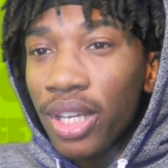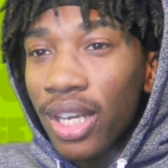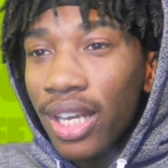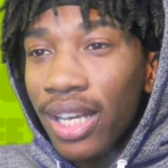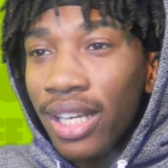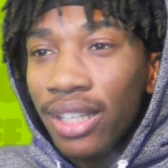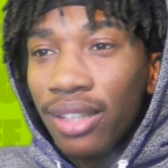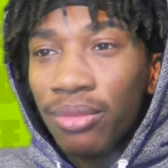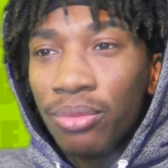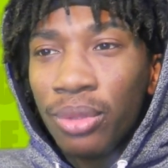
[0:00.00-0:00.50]

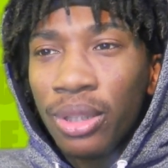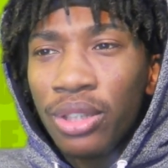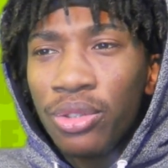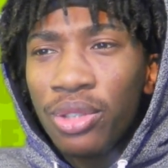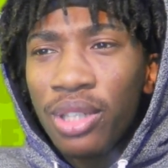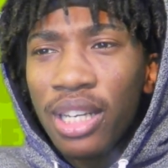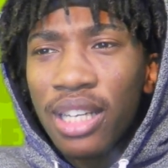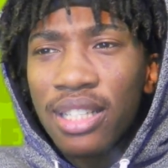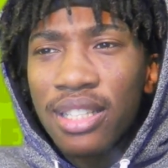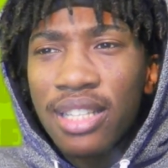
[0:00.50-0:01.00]
And when you
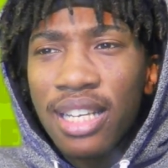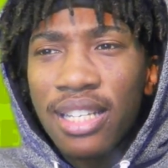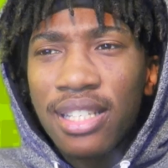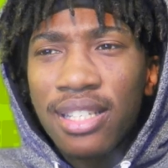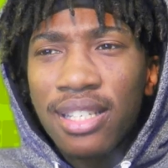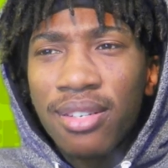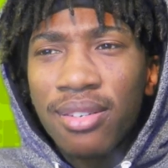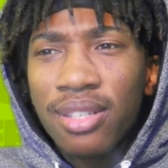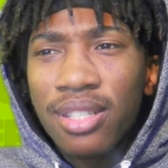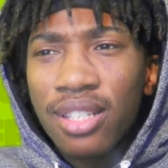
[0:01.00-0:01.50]
say
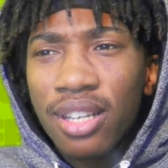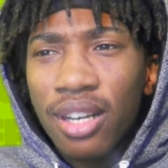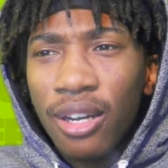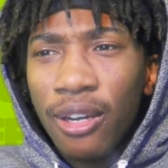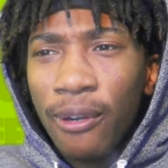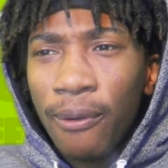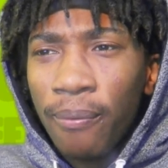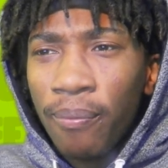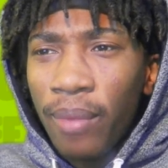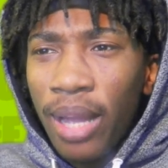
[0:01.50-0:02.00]
series,
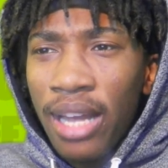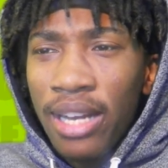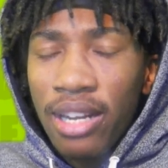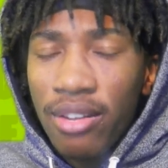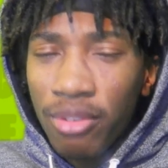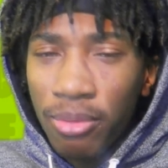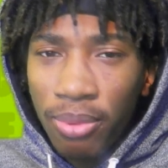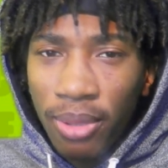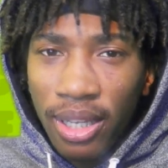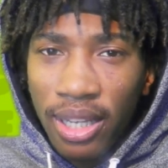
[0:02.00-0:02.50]
I
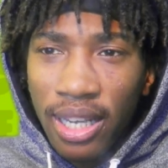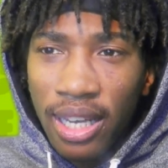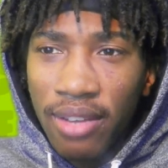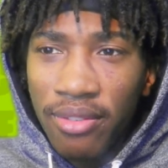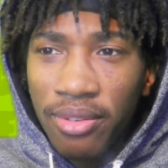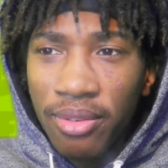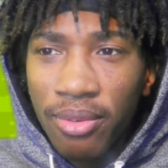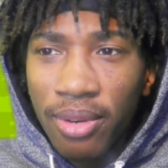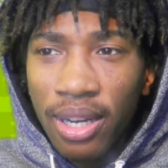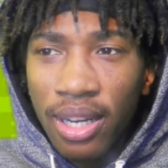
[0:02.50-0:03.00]
never played
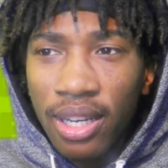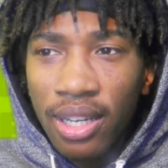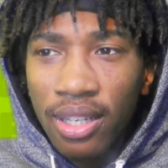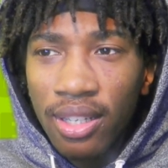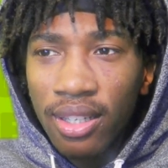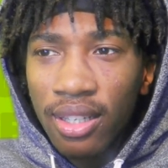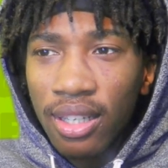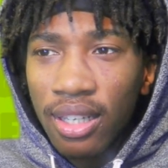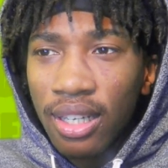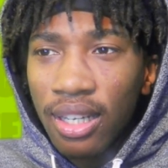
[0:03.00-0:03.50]
Heavy
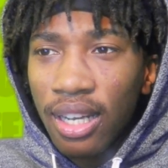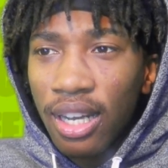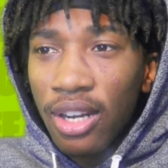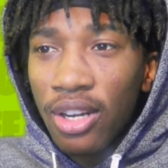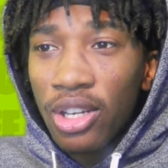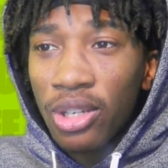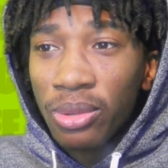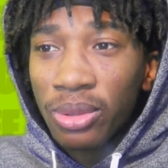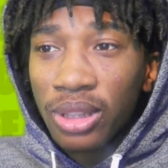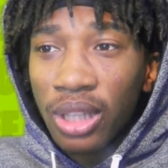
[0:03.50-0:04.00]
Rain. I
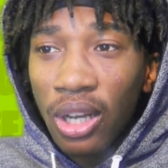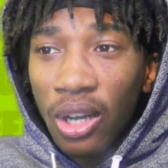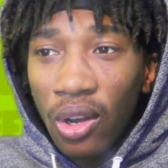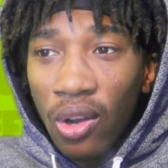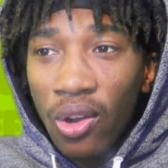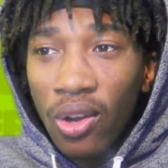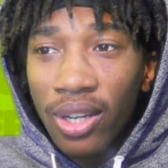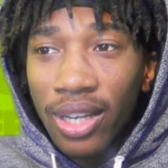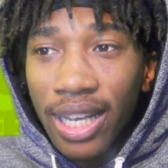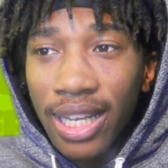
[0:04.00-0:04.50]
heard it was a
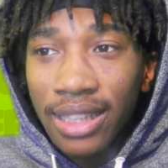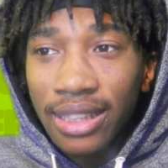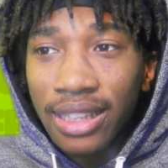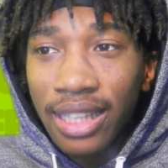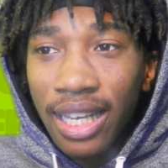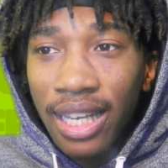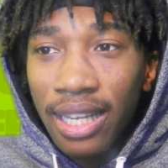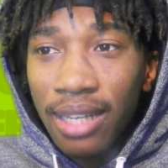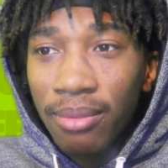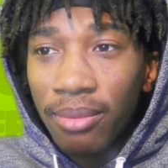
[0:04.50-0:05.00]
long ass
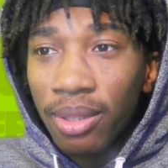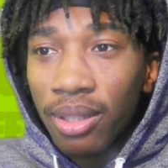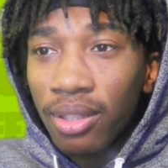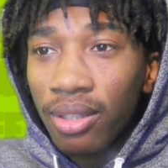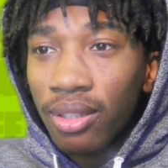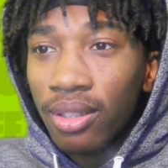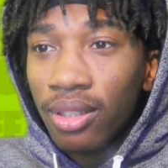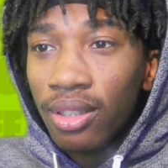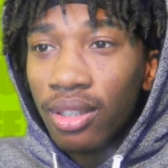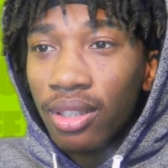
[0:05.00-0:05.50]
game
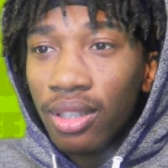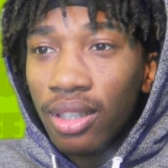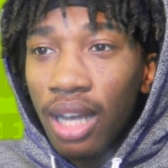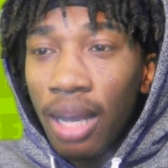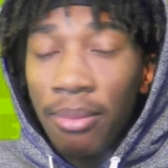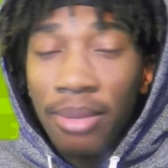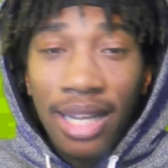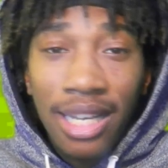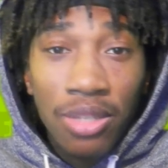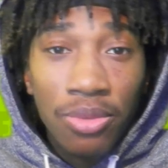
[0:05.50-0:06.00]
though.
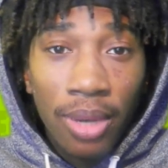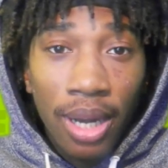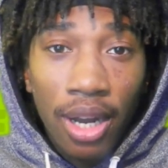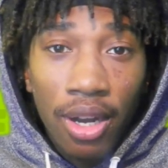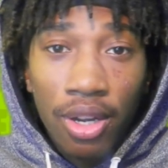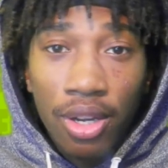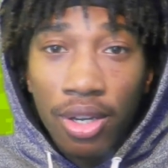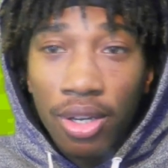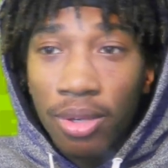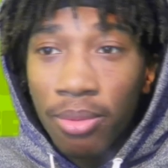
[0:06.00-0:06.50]
I mean, that's what I
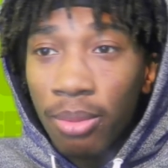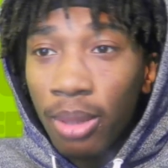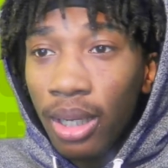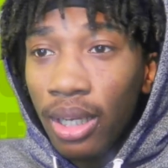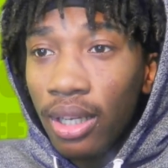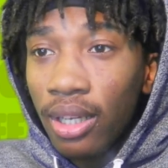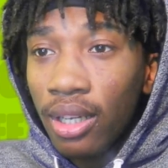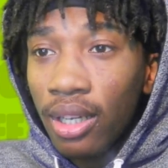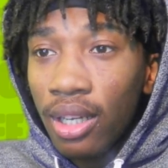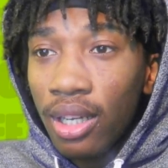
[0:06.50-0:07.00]
heard,
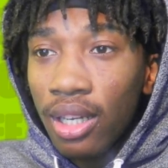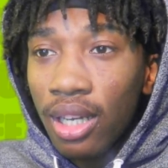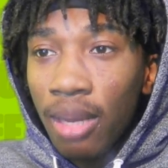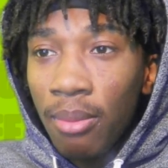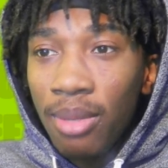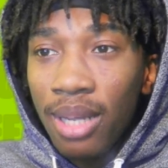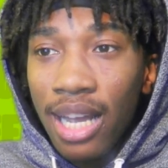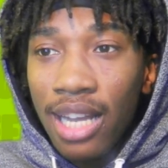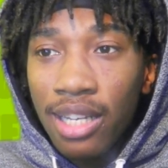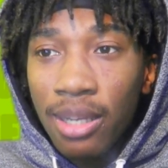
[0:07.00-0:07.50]
but I
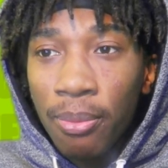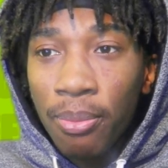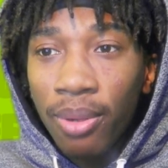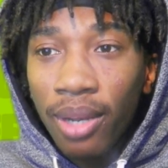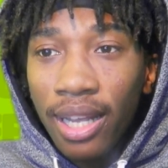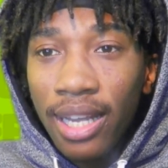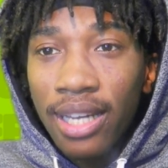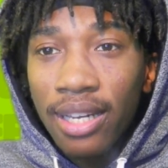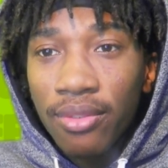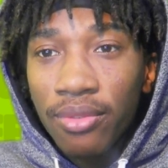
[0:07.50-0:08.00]
mean, I could
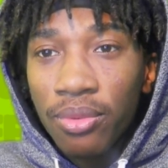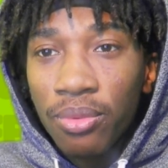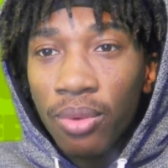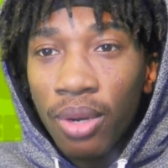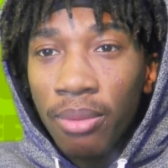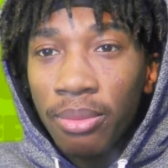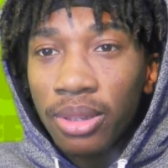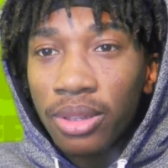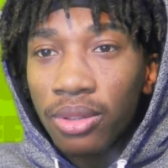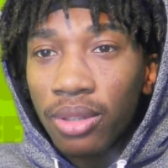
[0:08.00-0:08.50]
play it if you
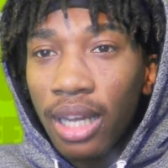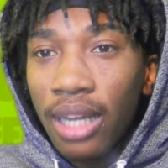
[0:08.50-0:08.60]
want me to.